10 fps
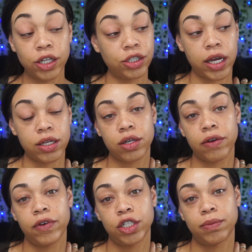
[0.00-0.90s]
you guys, so I
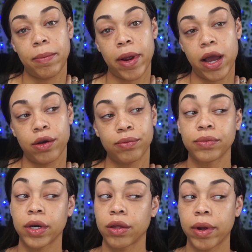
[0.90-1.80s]
finished my brow, my
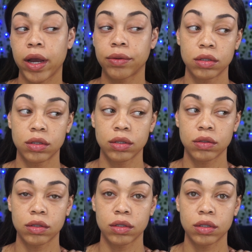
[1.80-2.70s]
other brow, this
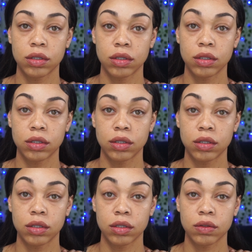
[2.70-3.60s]
one, right?
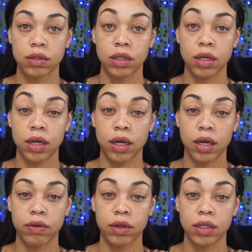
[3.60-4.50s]
This one, yeah, I
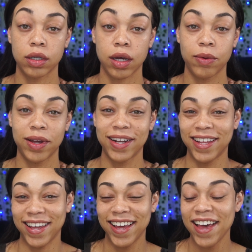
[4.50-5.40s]
finished that one
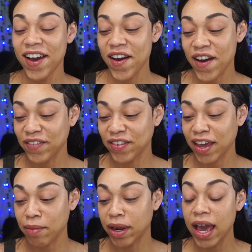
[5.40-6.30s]
off
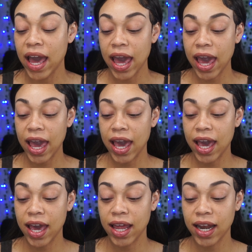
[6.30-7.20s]
camera.
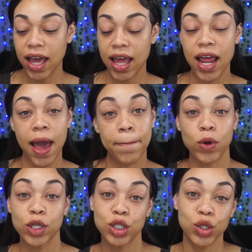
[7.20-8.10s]
And I'm
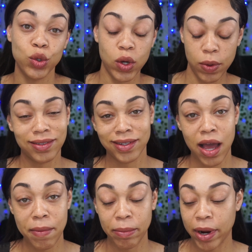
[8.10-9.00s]
going to cut
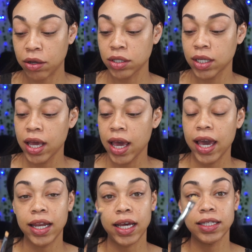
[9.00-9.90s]
my brows.
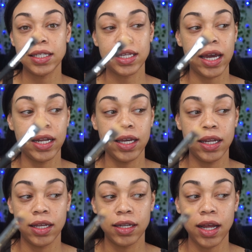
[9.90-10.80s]
And I
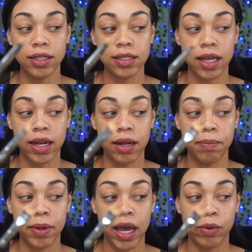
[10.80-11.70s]

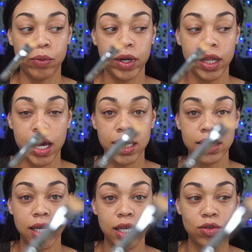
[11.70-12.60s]
but I realized
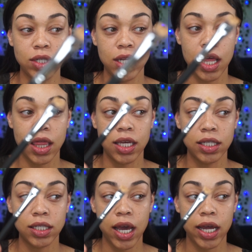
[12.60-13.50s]
that using this
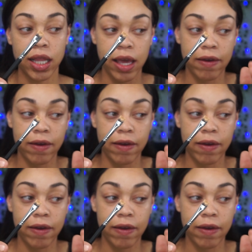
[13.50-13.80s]
kind of like